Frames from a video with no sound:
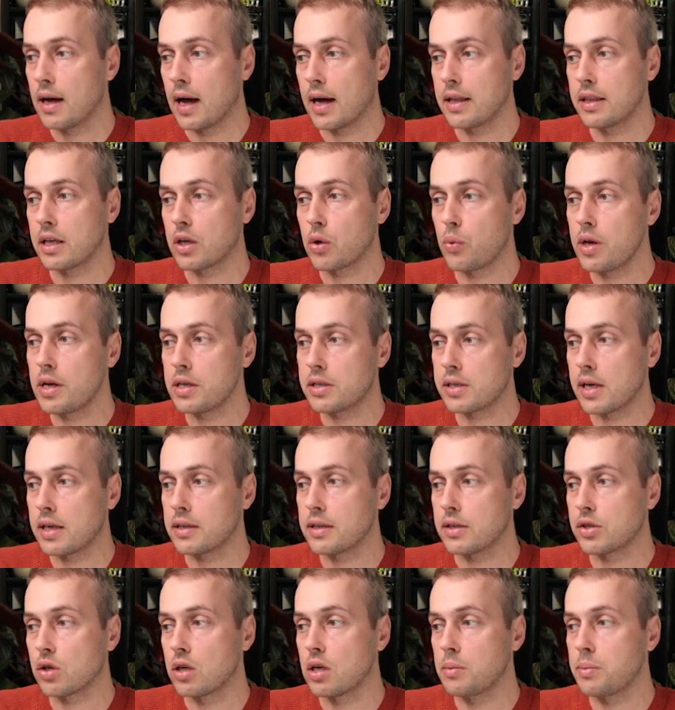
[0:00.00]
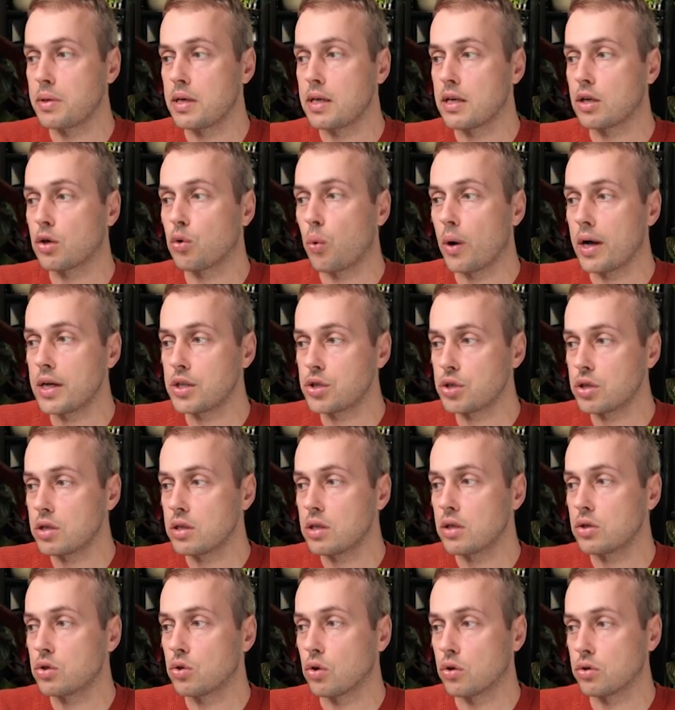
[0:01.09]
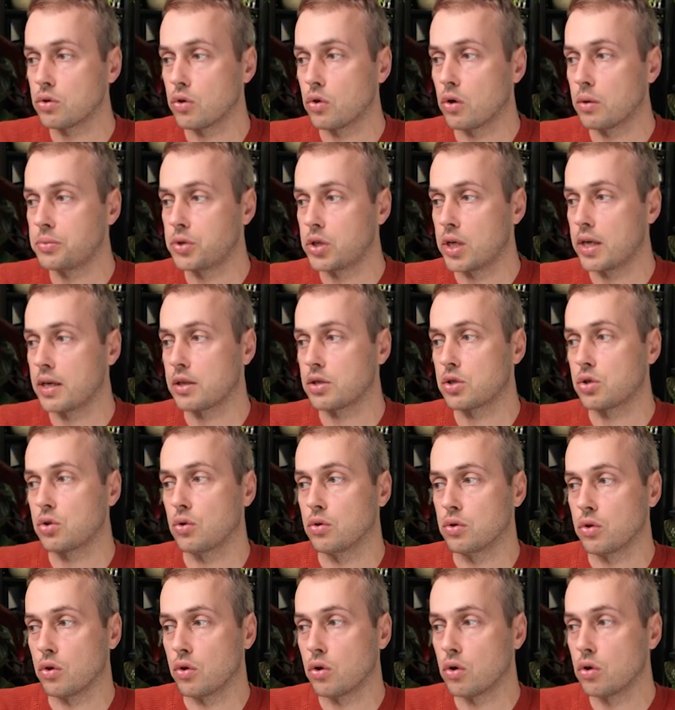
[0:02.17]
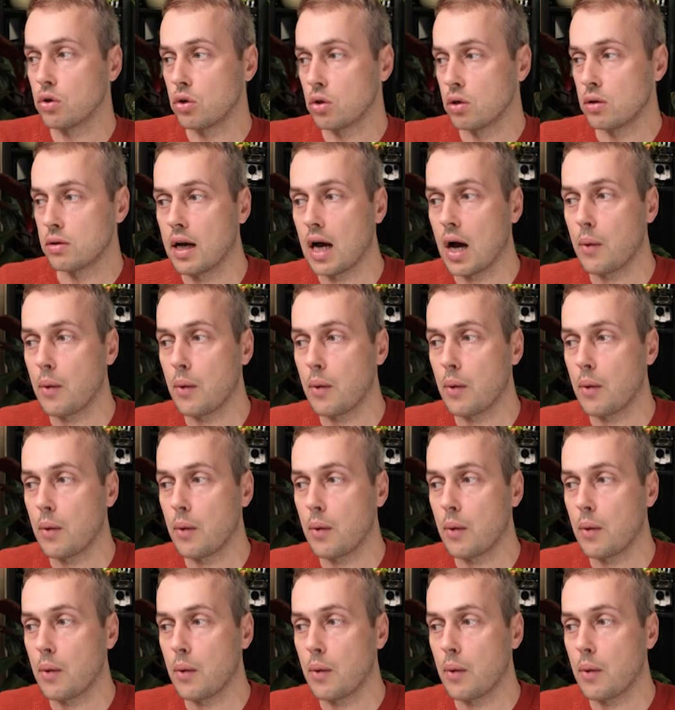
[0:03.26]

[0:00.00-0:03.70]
And the query set is going to be question.objects.all.